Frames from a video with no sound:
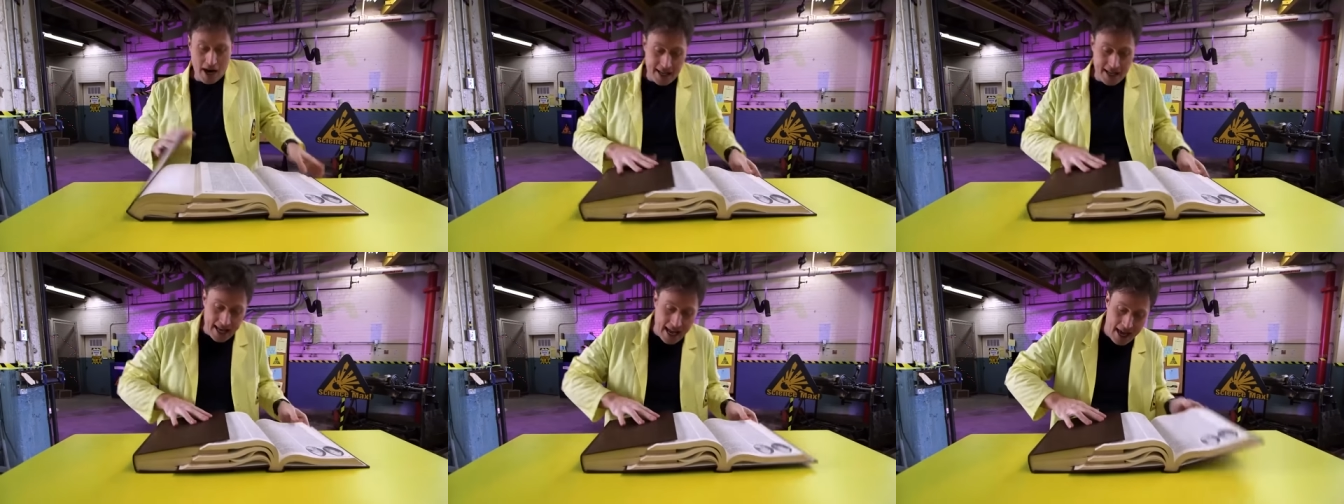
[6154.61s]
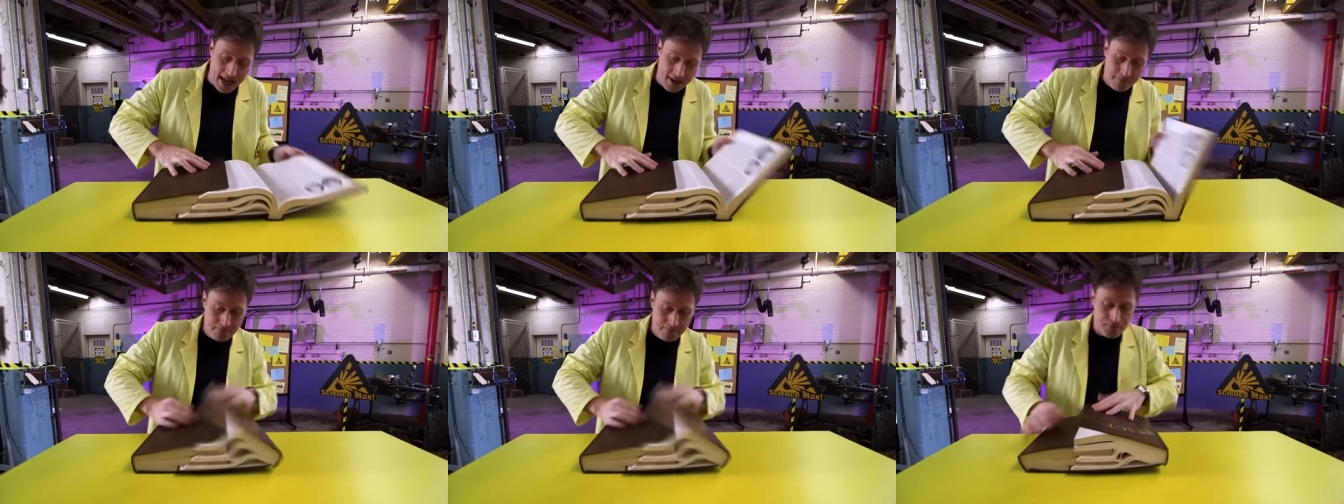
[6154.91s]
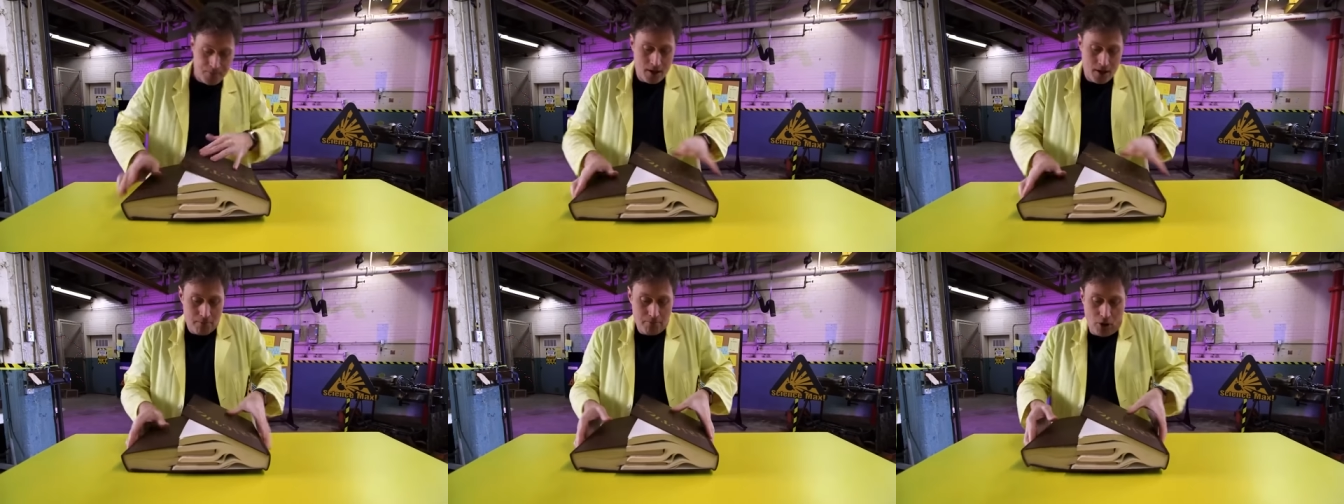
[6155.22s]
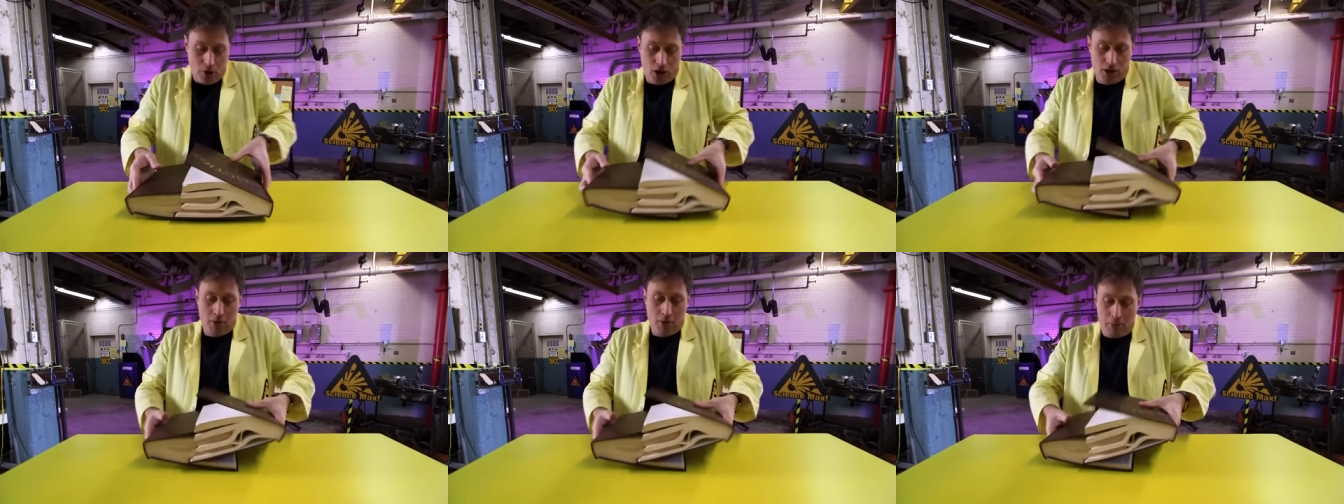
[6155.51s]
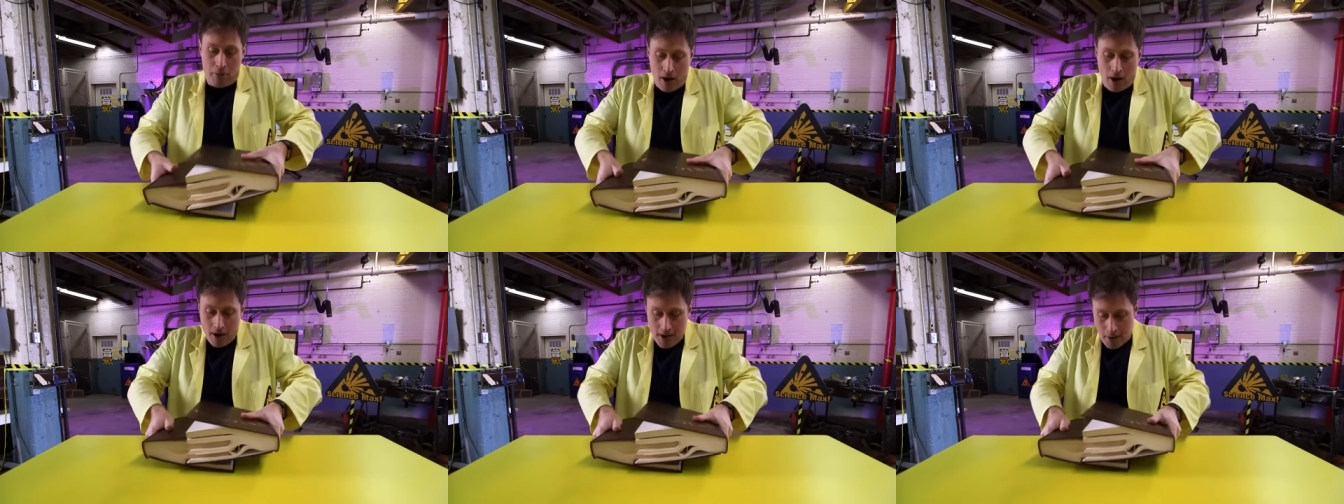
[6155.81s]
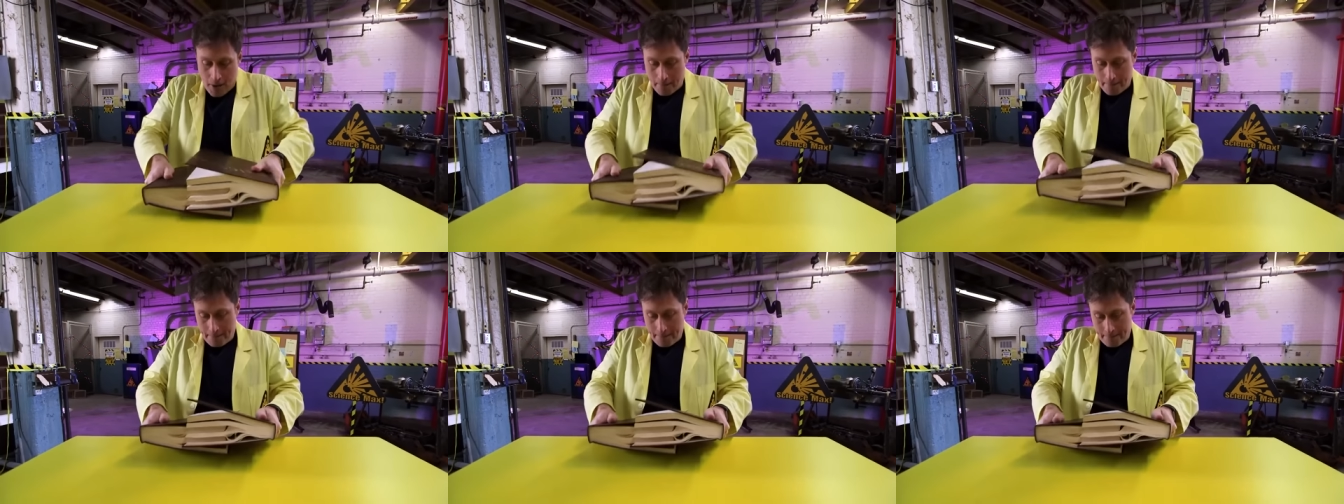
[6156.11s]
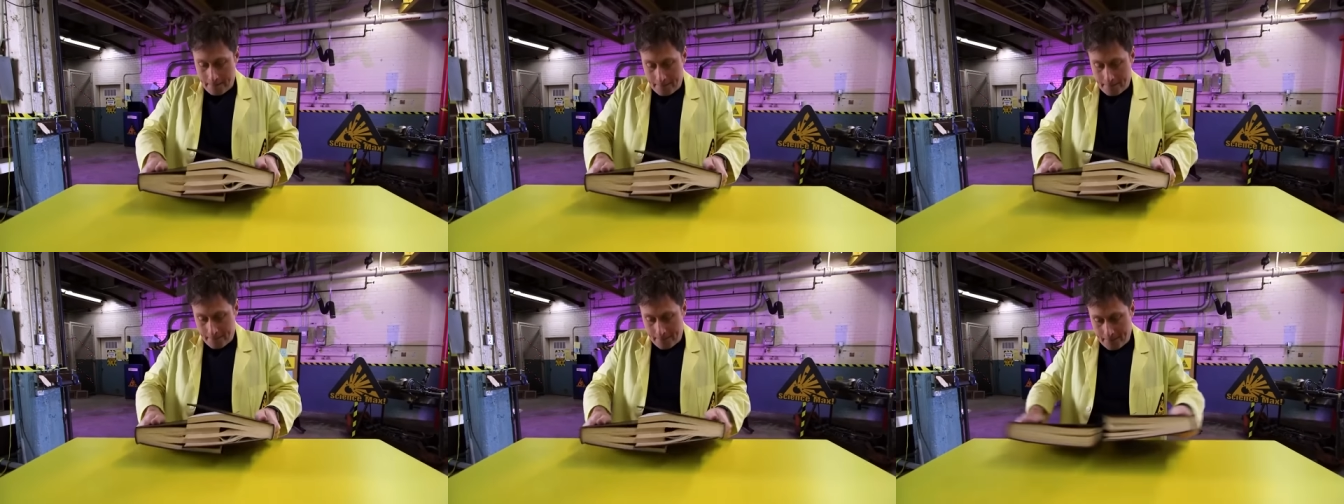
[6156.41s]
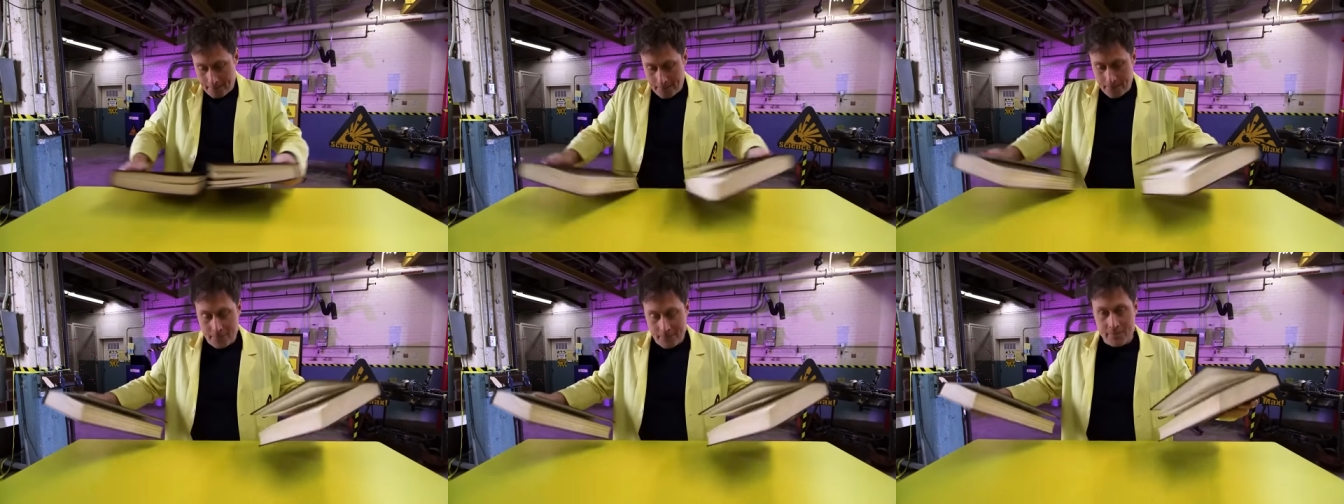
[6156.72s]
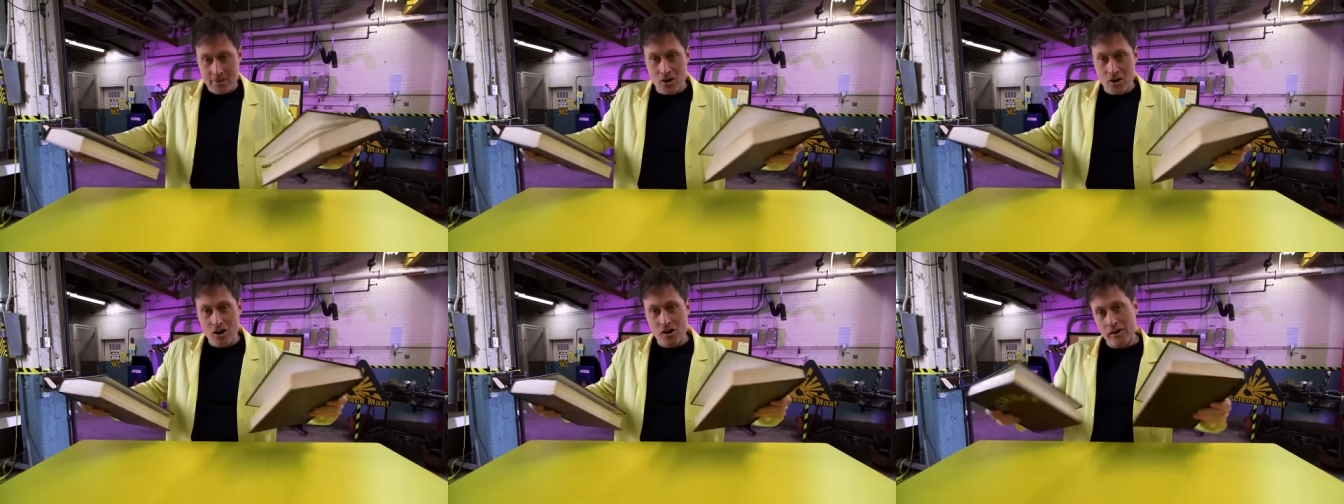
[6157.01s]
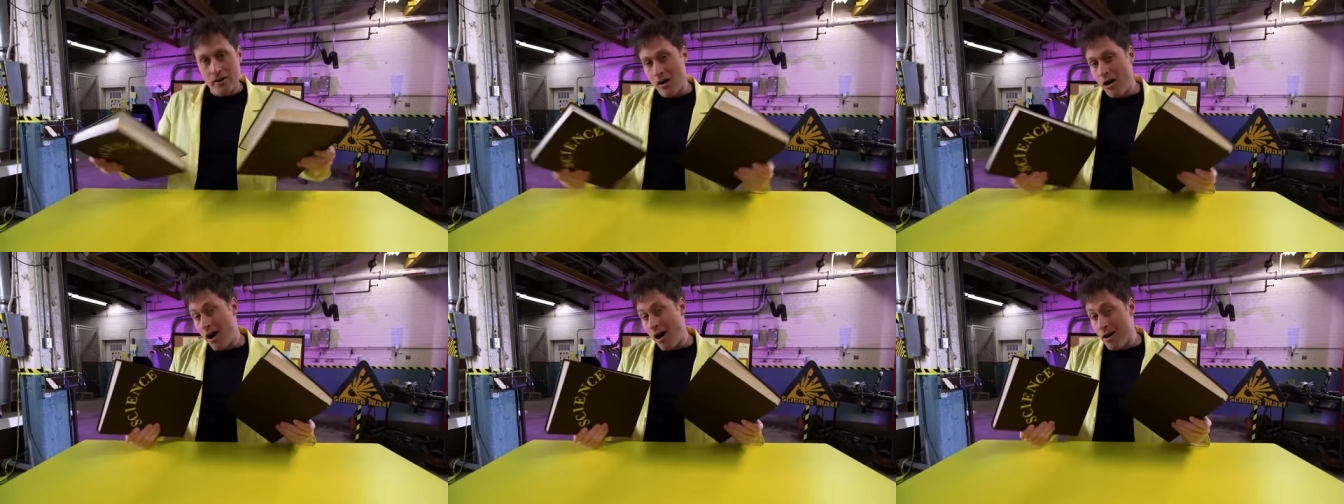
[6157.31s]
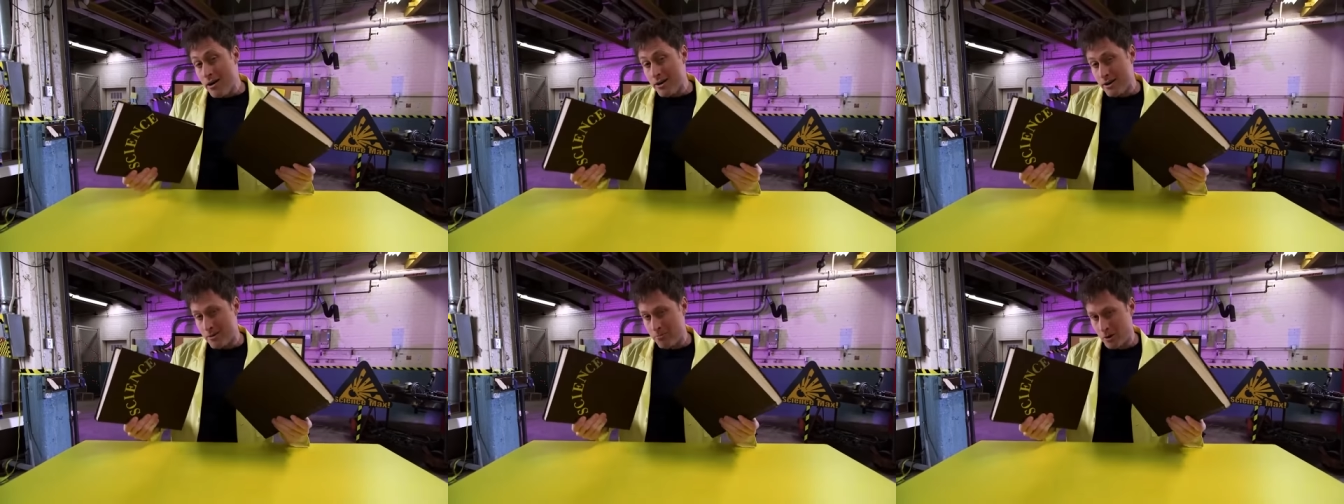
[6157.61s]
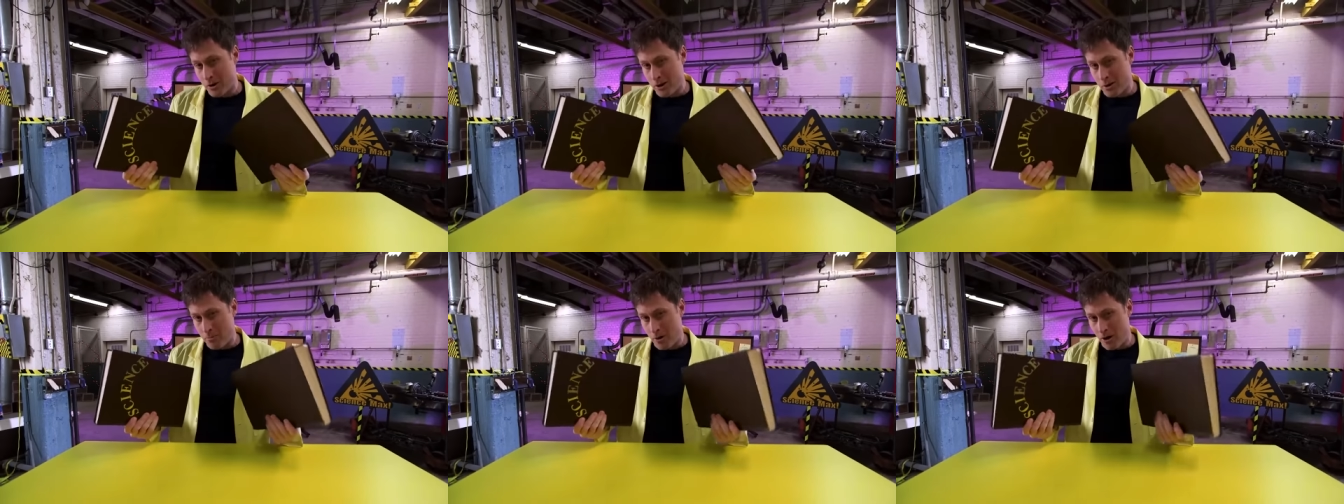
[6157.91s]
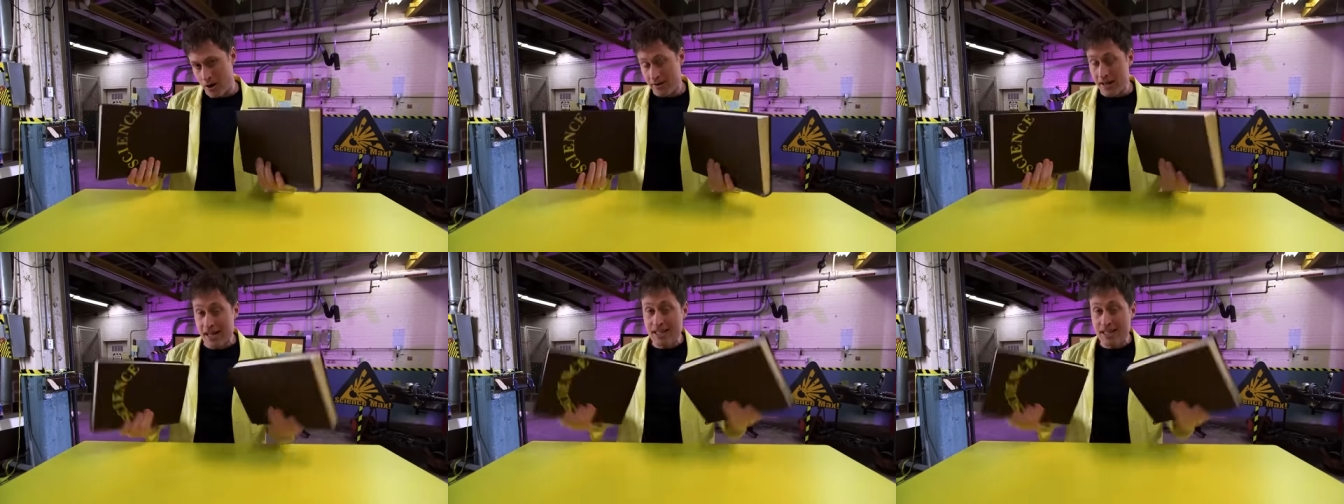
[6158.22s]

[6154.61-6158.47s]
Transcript: it again, pull them apart, they're a little harder to pull apart.